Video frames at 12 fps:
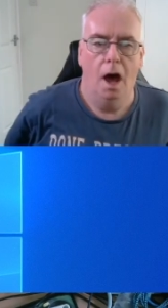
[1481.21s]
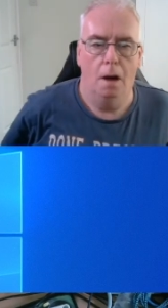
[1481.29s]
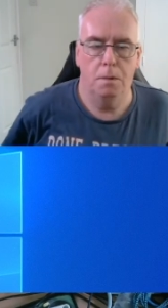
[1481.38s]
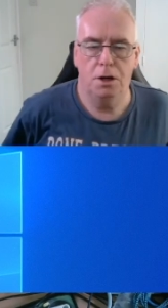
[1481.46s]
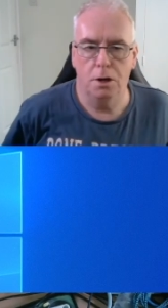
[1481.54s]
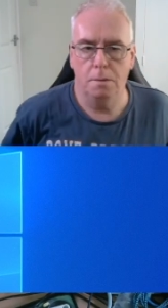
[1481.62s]

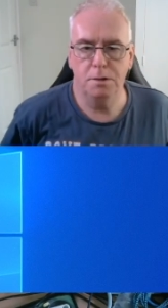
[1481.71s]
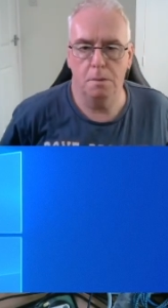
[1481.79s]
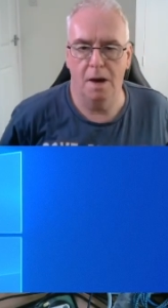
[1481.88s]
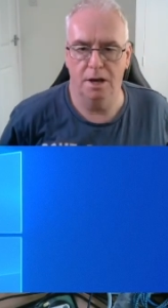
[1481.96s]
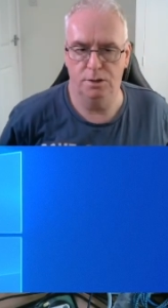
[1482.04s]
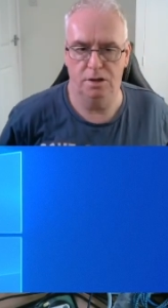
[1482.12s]
And we can
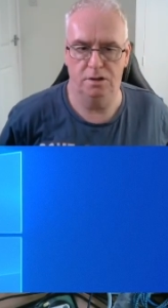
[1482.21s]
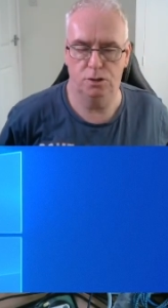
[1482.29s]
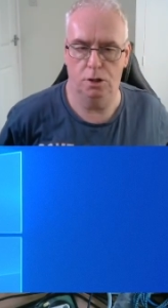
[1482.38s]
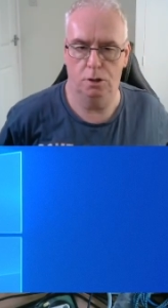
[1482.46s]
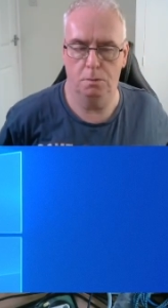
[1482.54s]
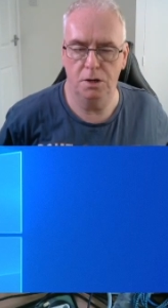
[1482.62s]
optimise it
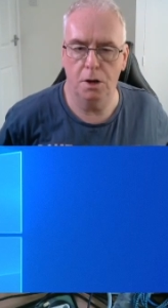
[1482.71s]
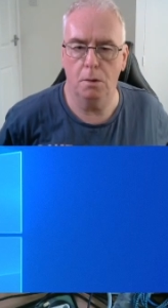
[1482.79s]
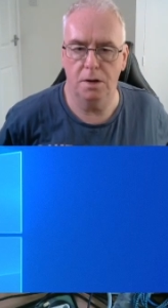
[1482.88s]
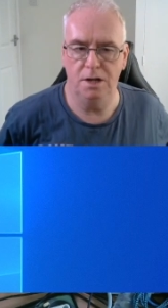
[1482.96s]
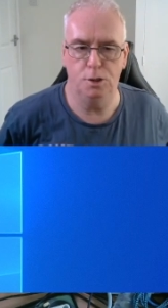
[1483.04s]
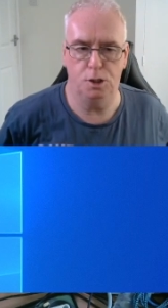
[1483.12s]
so that we
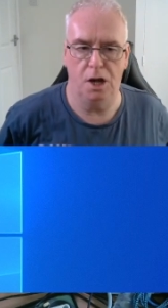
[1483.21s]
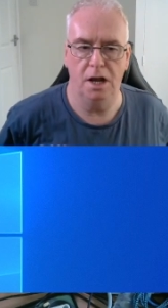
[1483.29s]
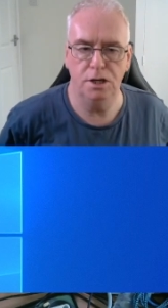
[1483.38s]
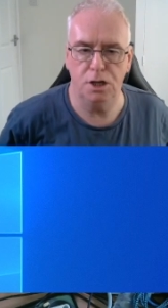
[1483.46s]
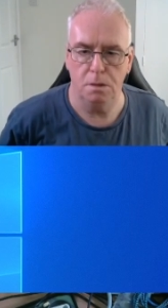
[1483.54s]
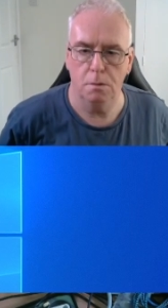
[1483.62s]
don't need to
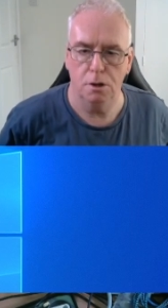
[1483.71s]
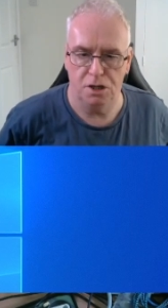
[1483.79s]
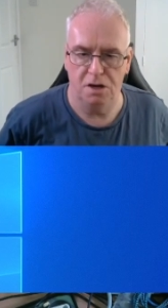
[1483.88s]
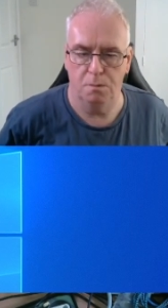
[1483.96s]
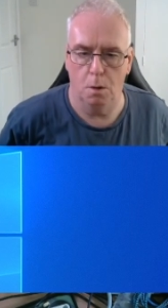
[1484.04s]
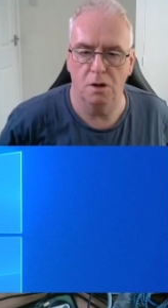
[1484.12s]
change it
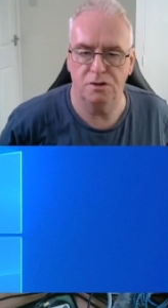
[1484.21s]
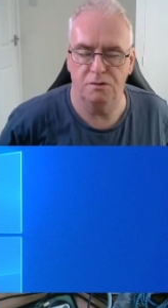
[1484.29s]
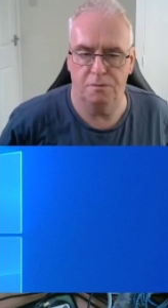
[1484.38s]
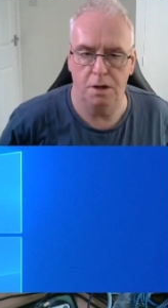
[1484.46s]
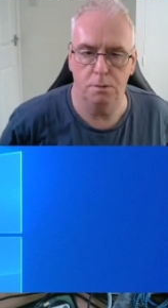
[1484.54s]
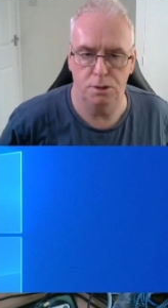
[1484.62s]
much if we want a
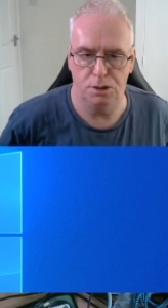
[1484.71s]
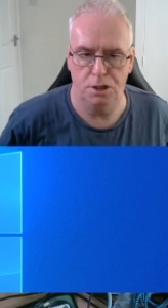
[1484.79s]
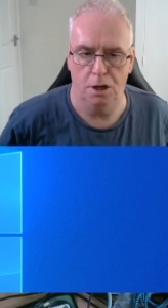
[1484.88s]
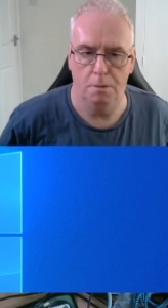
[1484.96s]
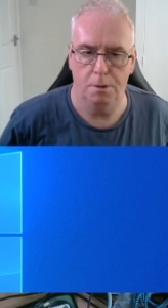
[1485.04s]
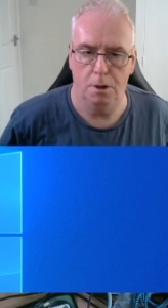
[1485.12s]
frequency
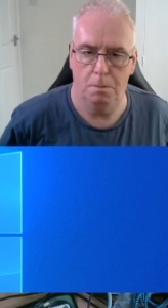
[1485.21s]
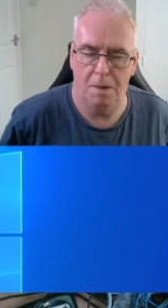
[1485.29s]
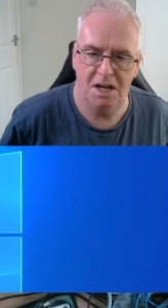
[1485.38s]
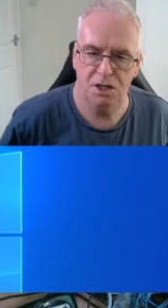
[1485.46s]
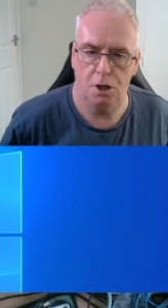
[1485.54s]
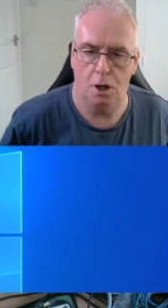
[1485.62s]
hop or
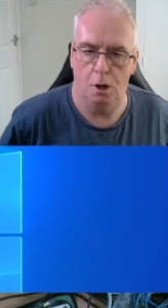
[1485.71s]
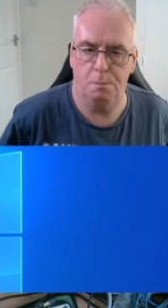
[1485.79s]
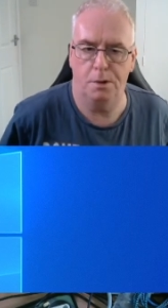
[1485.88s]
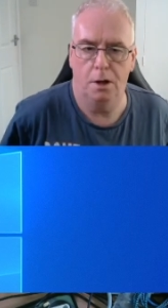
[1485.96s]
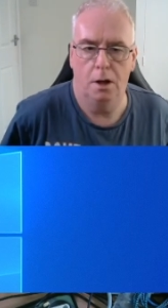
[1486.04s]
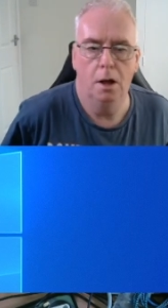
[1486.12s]
band hop.